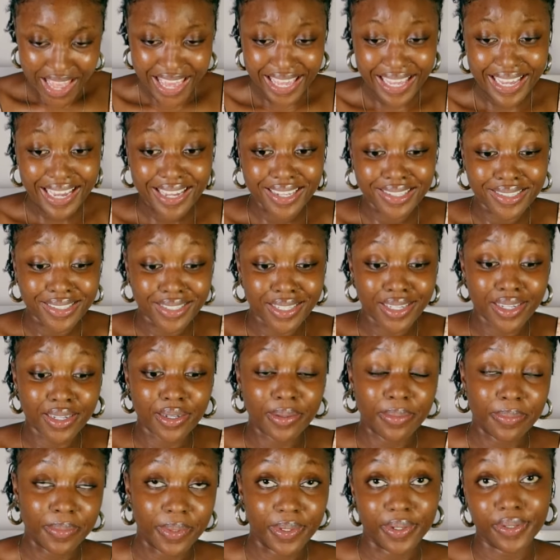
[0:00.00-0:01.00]
I can't.
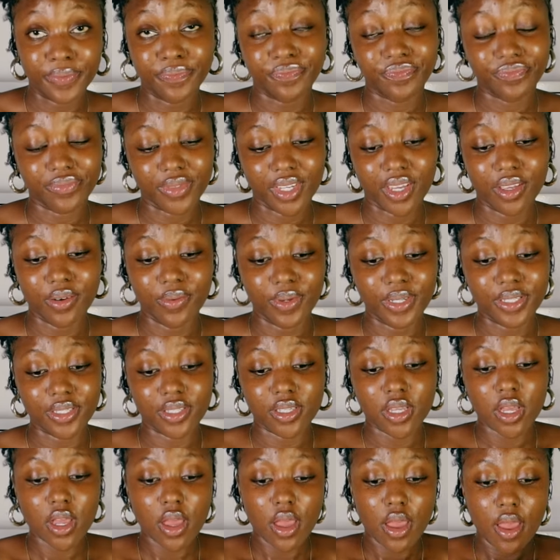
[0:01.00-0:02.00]
But
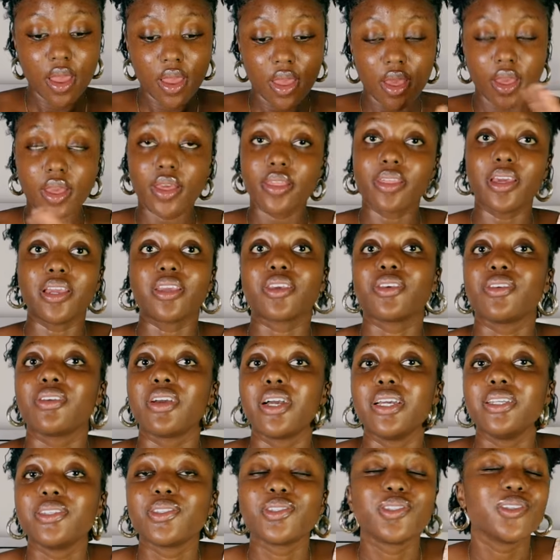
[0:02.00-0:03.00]
anyways, thank
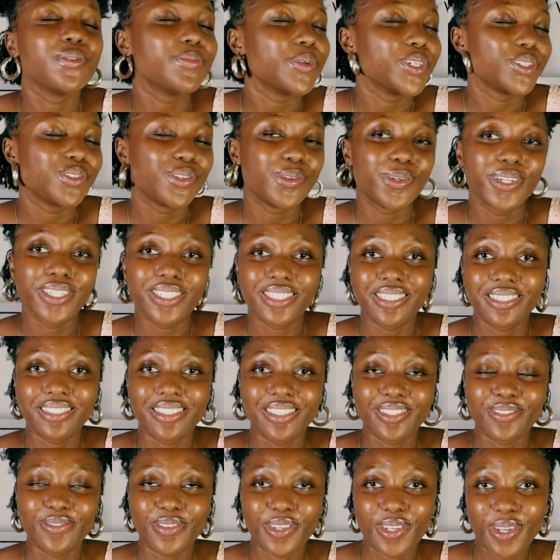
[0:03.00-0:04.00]
you guys so much for
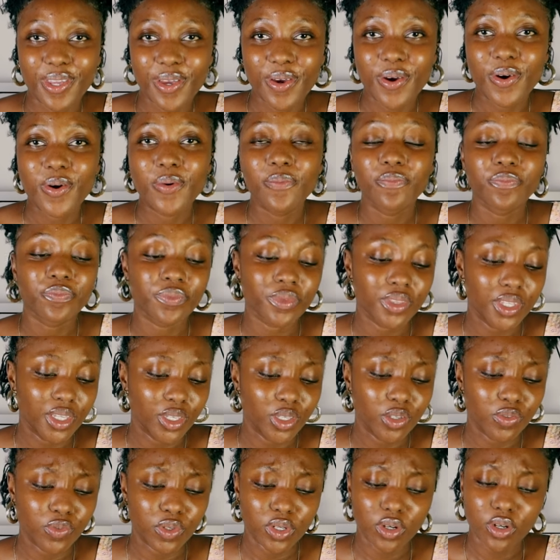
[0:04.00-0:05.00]
watching this video.
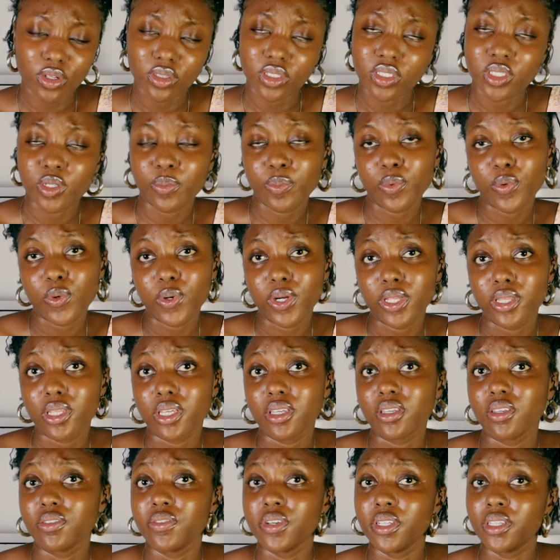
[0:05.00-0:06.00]
Thank you for all the support.
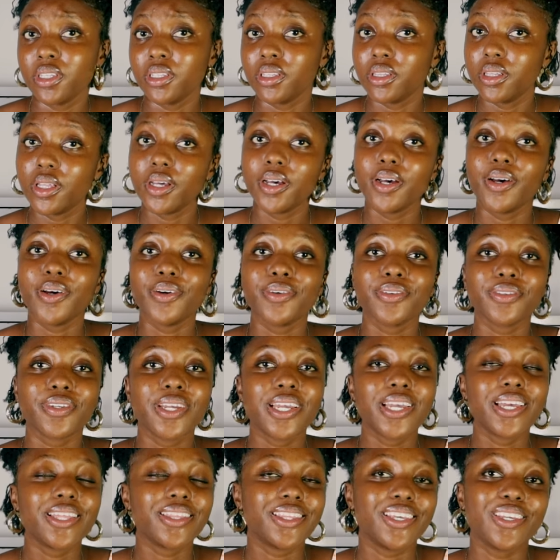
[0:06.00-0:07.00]
Thank you for the love.
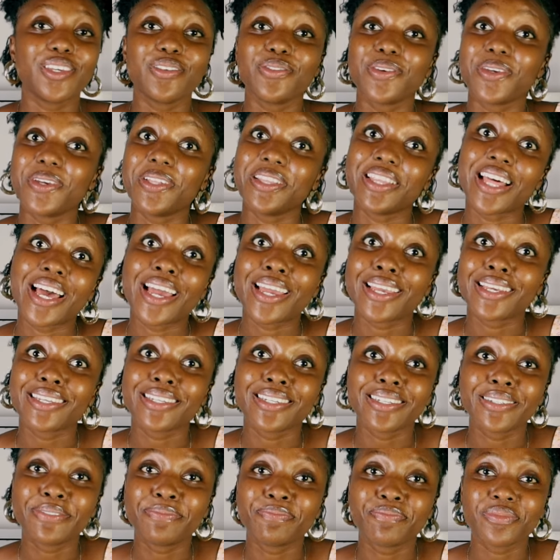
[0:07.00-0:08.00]
Thank you for your
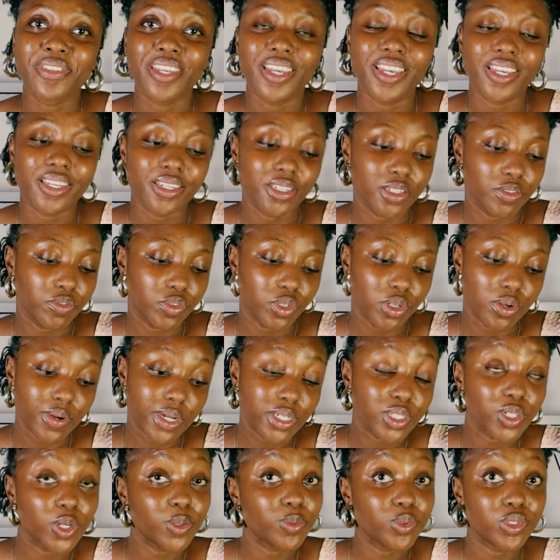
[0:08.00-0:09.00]
like. And if you
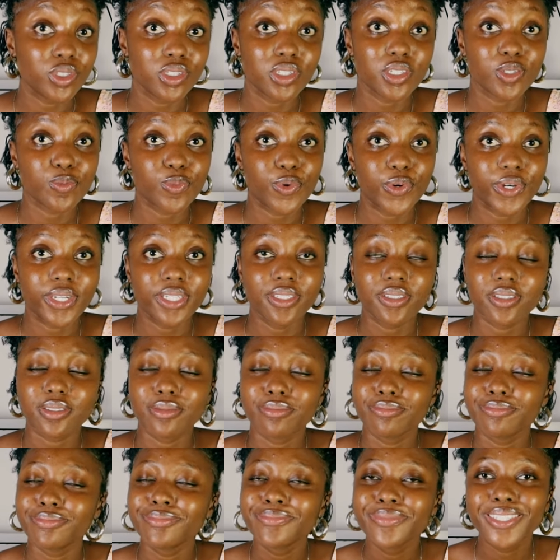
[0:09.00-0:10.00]
don't watch up to this point,
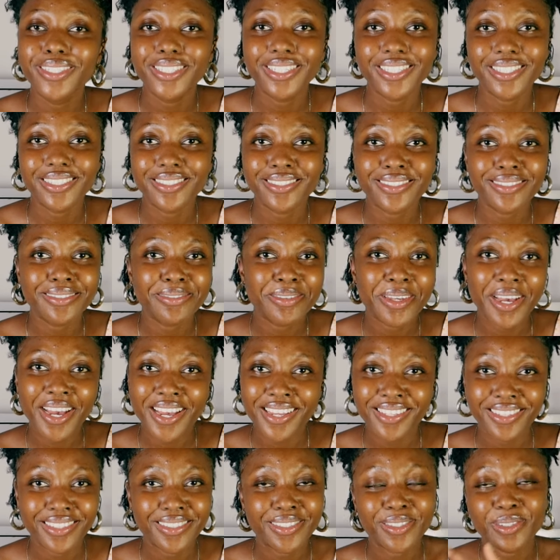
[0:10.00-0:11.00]
please
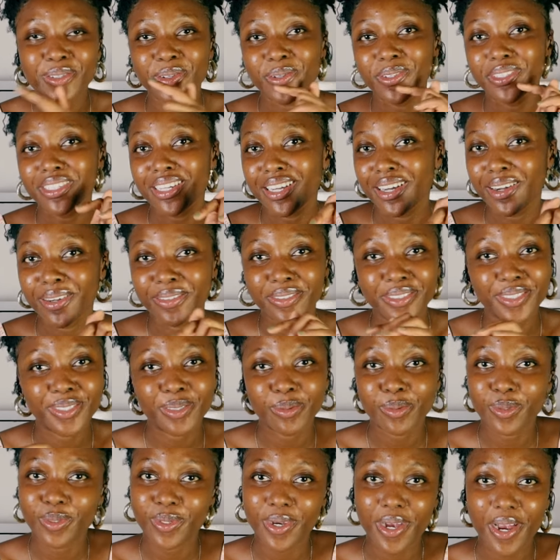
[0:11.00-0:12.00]
kindly scroll down,
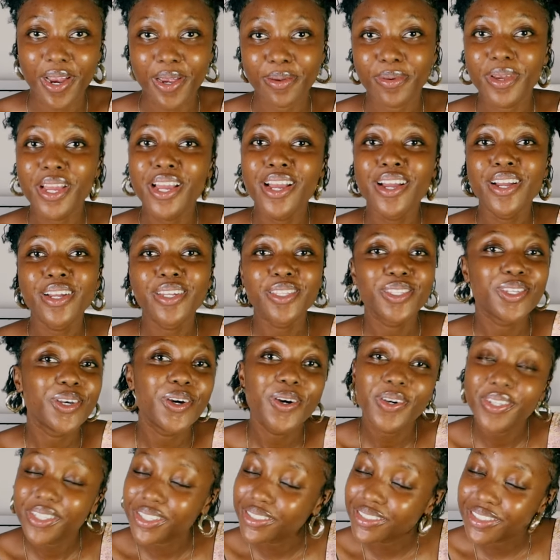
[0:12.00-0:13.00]
subscribe,
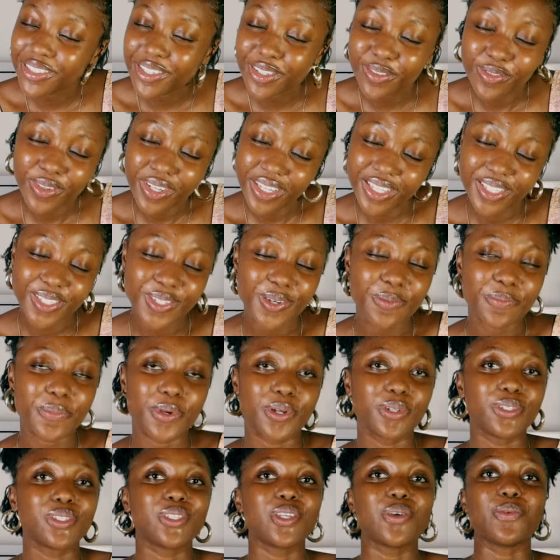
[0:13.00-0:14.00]
turn on the notification
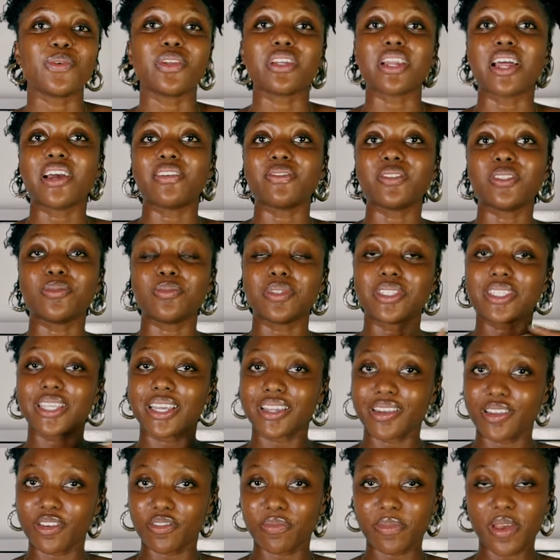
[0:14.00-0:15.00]
bell so you don't have to miss
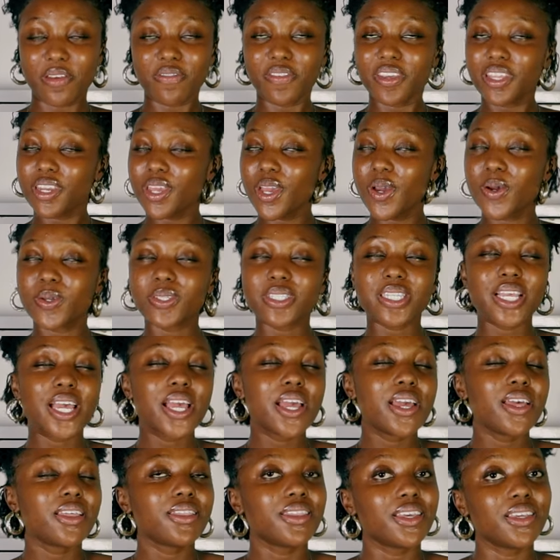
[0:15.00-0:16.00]
any of my videos.
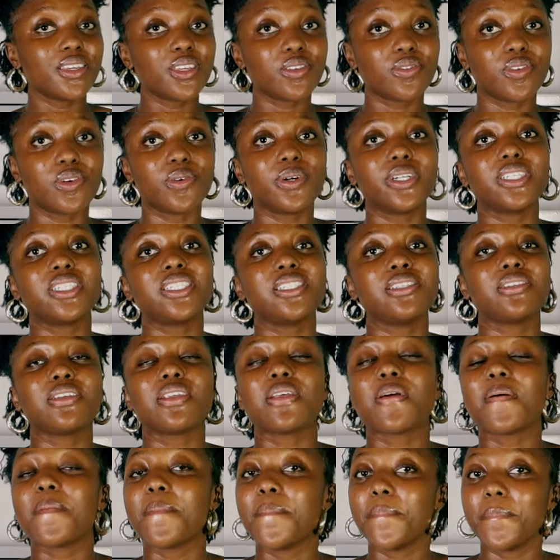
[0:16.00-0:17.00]
Thank you for
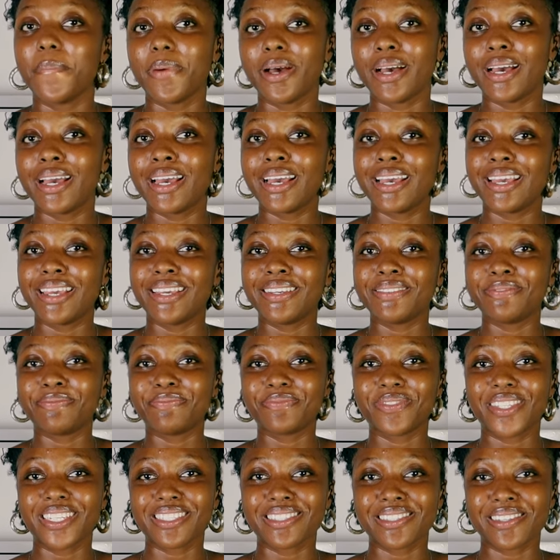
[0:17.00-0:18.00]
watching. Bye.
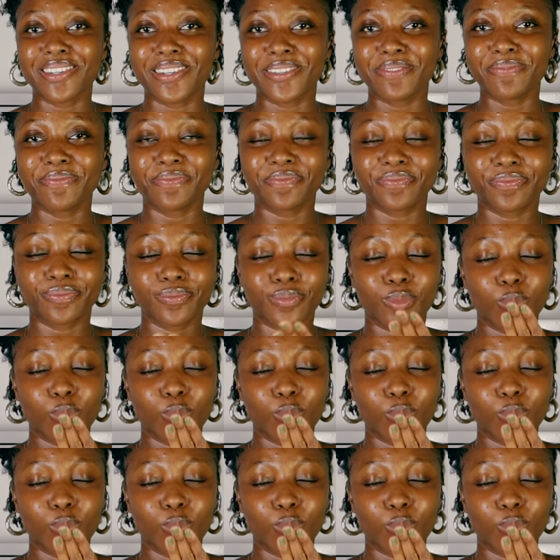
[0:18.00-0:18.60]
Next time.